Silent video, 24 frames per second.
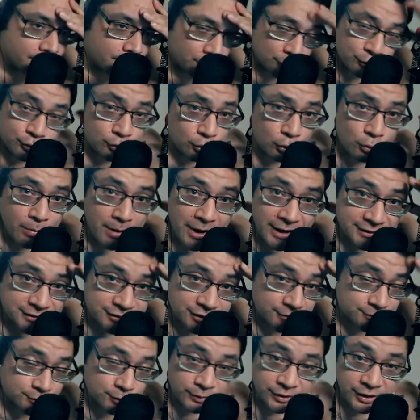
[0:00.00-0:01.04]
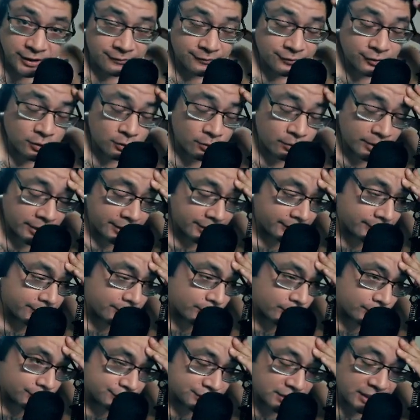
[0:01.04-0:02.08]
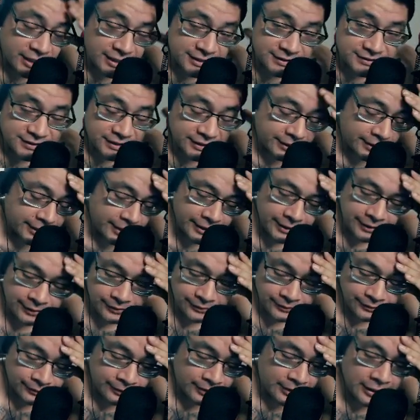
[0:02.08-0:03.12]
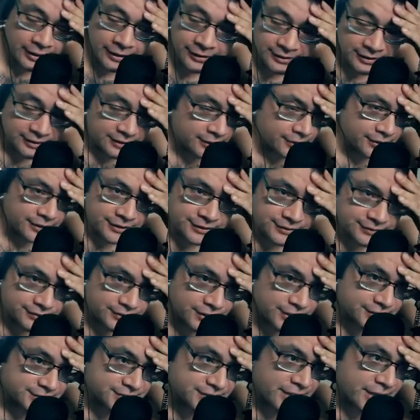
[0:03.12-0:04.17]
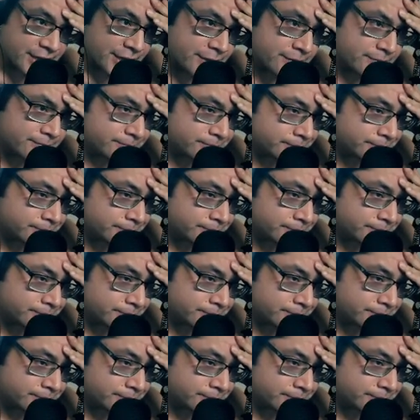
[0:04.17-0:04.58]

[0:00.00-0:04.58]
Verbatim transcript: you do biceps whenever you're ready, douche. Like I said, hey, you know, I, I already discussed that